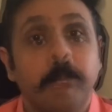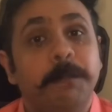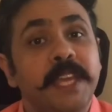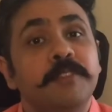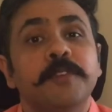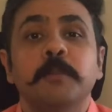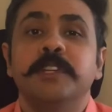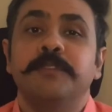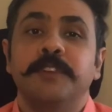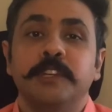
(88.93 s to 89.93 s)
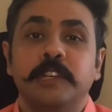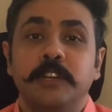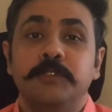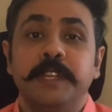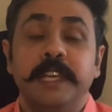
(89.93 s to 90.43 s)
Being from a different
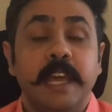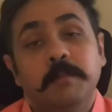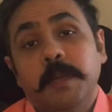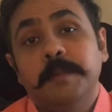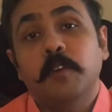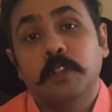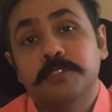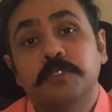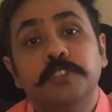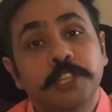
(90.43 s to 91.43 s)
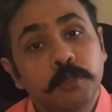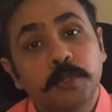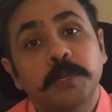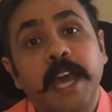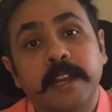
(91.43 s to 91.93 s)
country and maybe also new
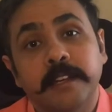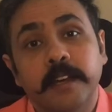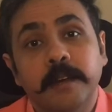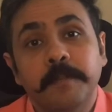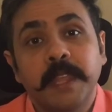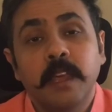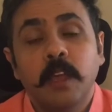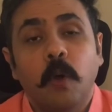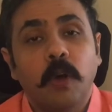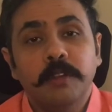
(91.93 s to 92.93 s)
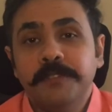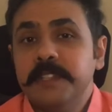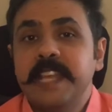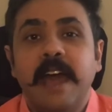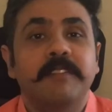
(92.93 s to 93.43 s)
to Canada, all of
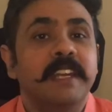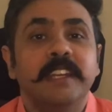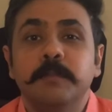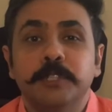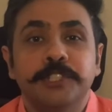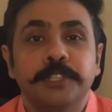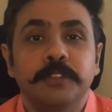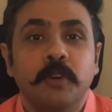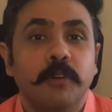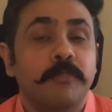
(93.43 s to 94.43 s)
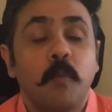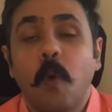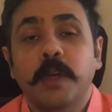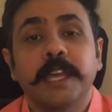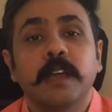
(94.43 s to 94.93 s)
us have an inhibition of
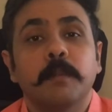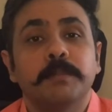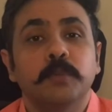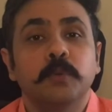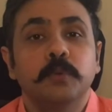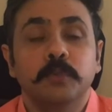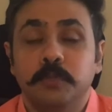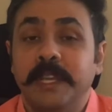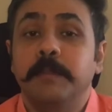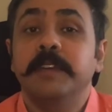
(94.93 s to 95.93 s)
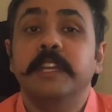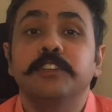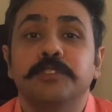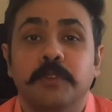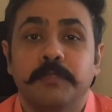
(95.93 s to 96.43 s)
walking up to, to an
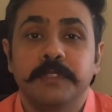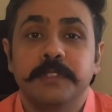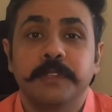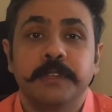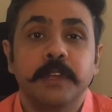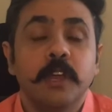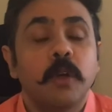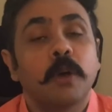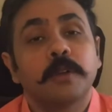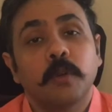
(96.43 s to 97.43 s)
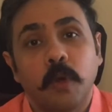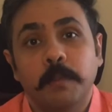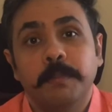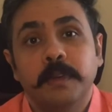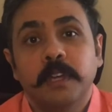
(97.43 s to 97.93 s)
immigration officer or a
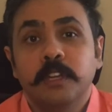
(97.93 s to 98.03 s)
cop